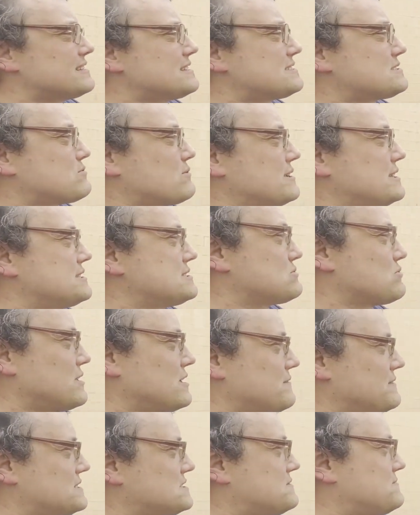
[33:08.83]
this one is one
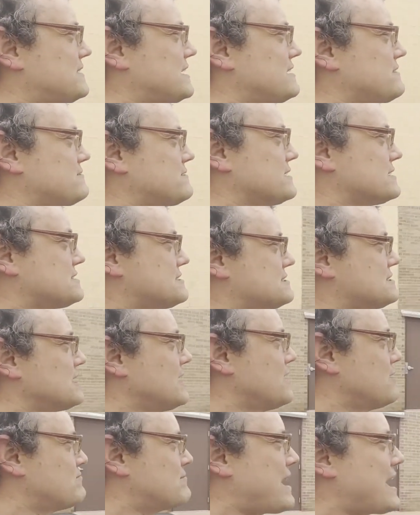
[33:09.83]
of his favorites.
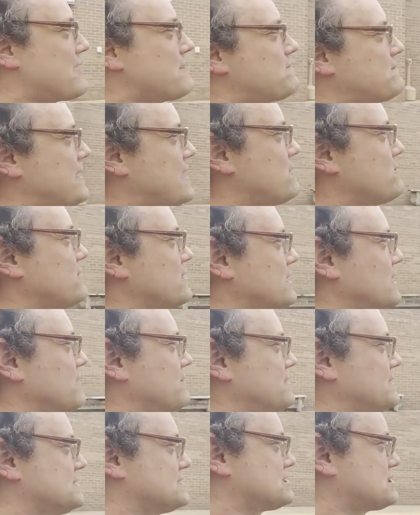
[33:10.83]
My favorite of
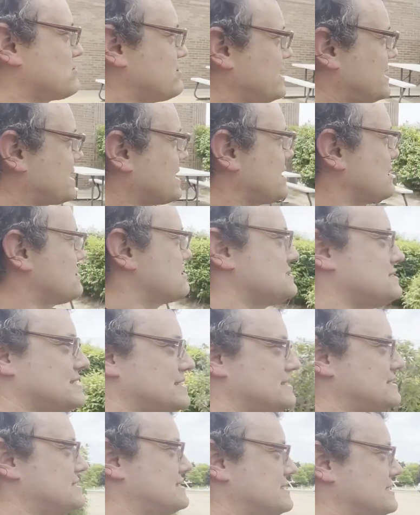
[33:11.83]
his 3 cars
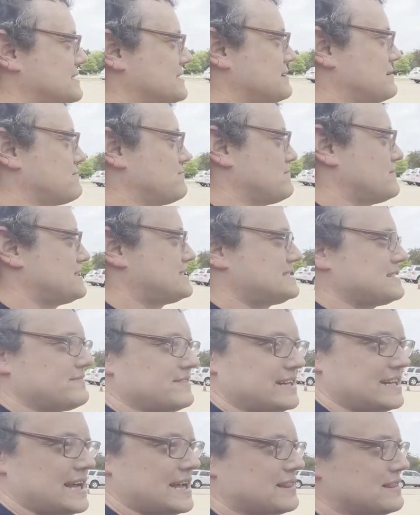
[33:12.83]
is the
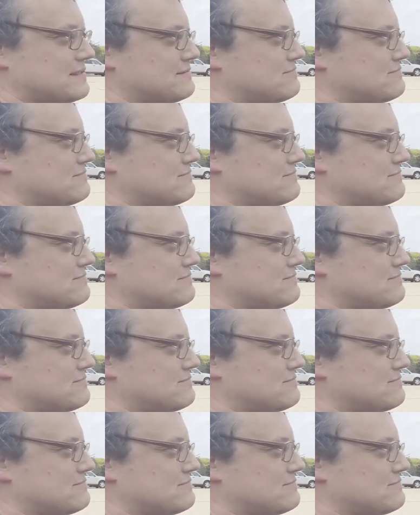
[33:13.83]
79